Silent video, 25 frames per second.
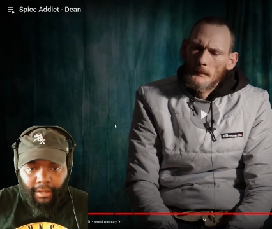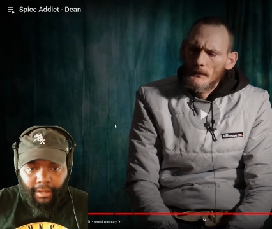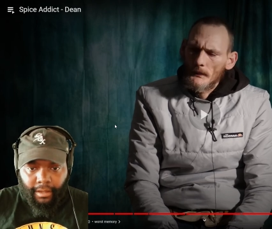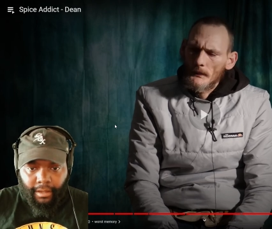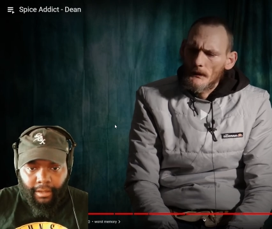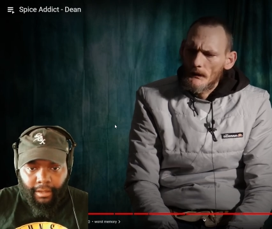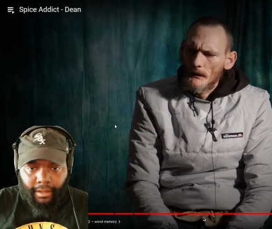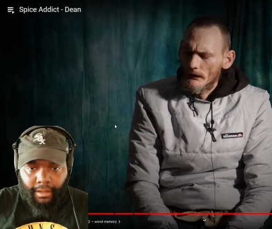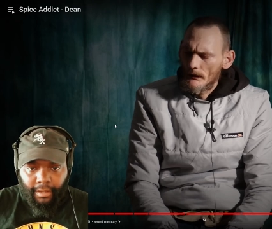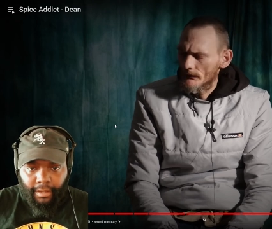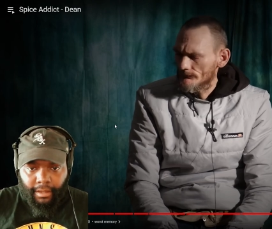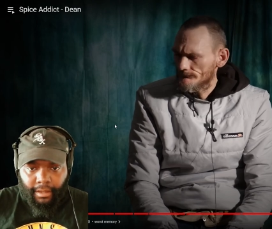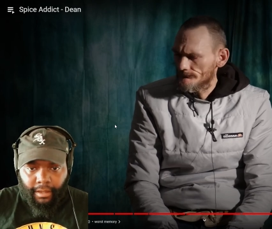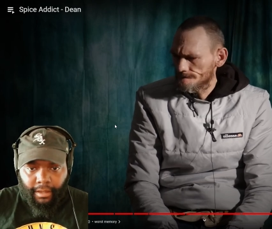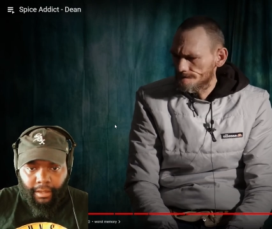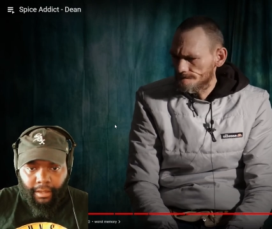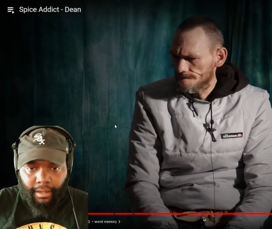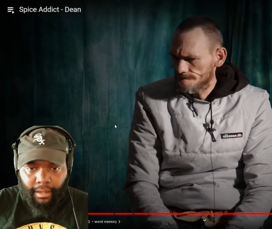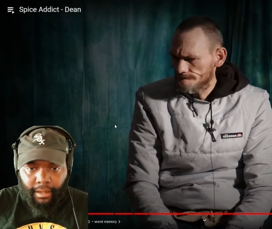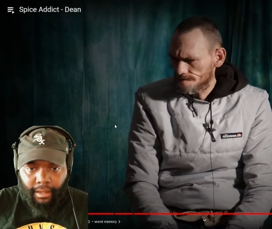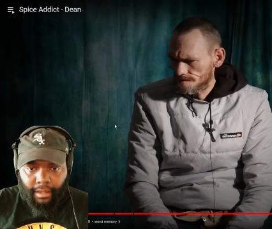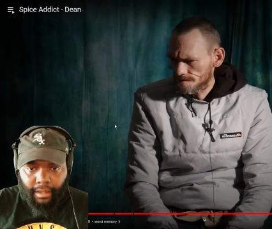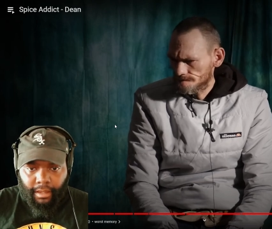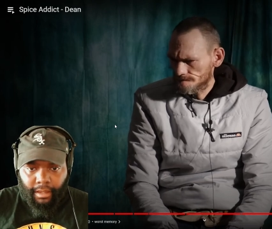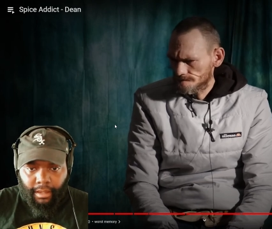
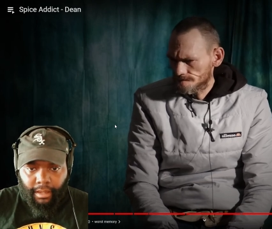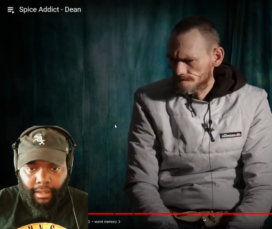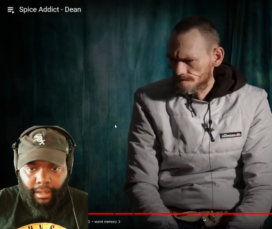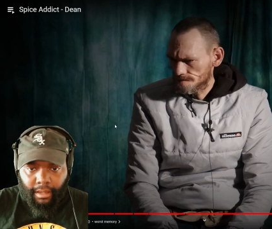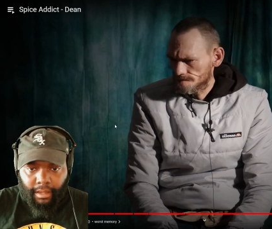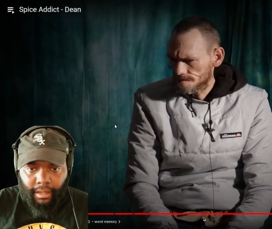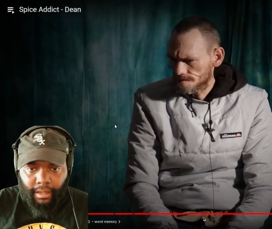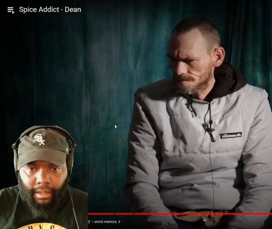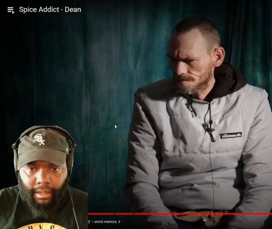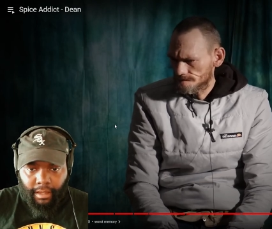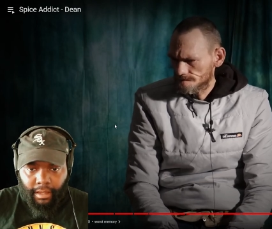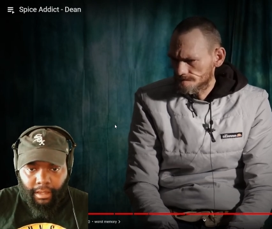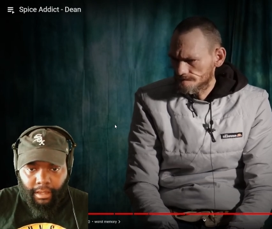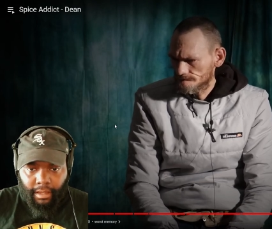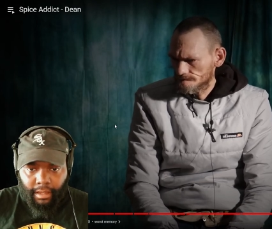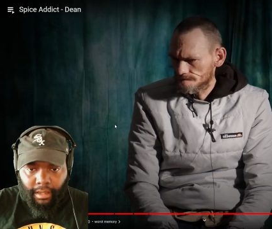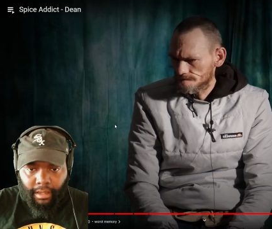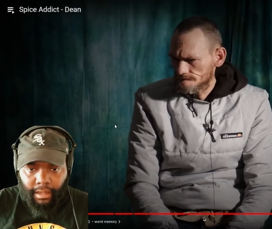(silence)